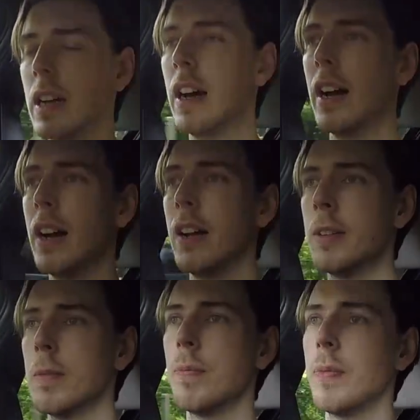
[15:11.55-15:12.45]

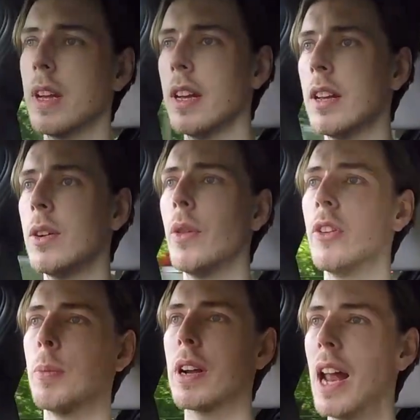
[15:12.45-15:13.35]
oh,
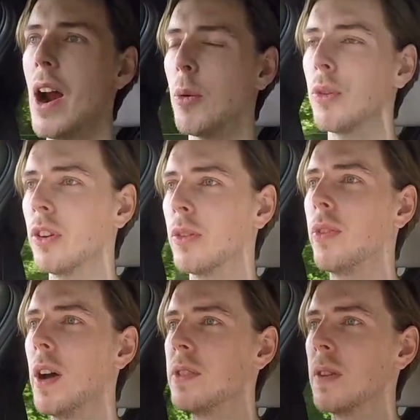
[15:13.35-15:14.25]
there's a McLaren, what's this, a
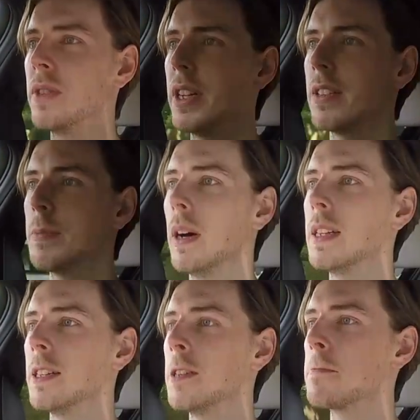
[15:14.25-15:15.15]
570S Spider.